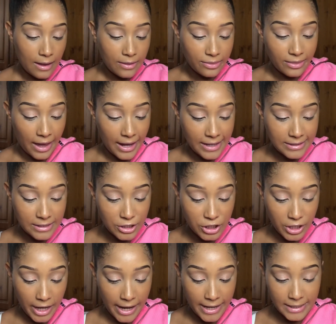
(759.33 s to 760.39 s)
That is a
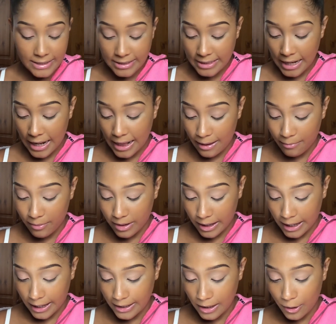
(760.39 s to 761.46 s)
shade
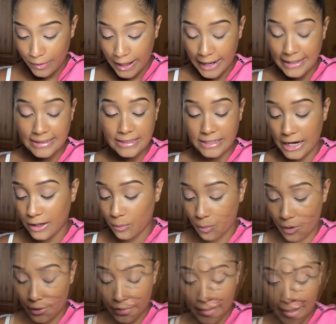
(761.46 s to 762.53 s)
Celebrity. No, that is a shade
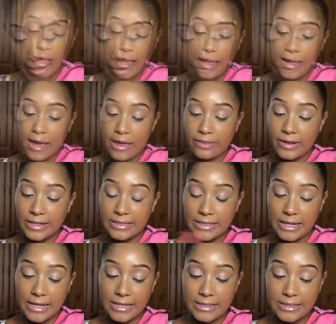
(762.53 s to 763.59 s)
Worthy. And this
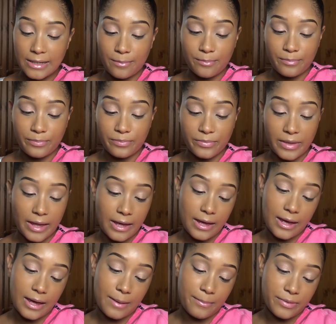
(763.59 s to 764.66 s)
is the
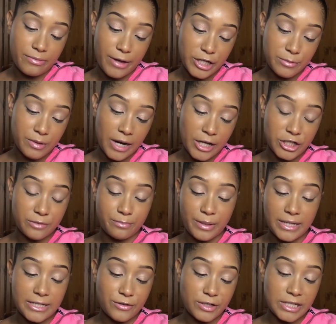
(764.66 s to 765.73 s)
Spectrum Collection
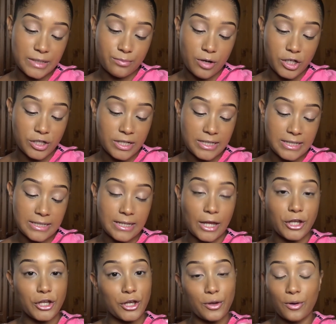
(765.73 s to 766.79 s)
B06 brush. And this is
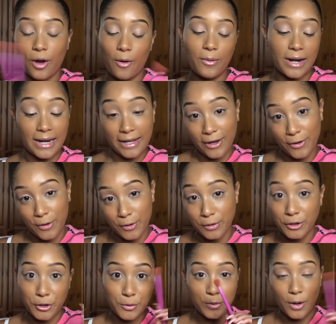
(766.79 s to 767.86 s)
You Go, Glen Coco,
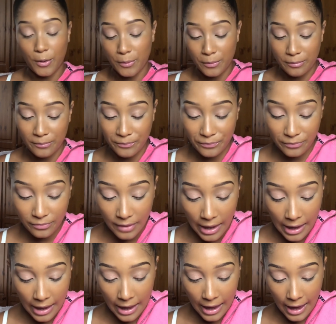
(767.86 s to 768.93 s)
You Go.
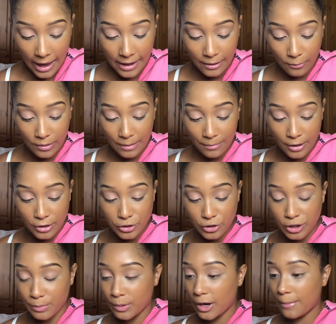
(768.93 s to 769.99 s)
And all I'm going to do is
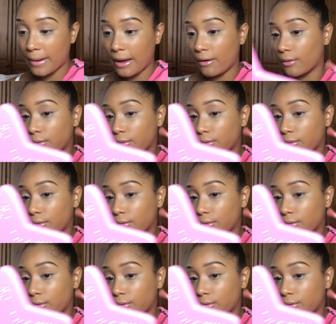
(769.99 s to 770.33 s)
just put it on my outer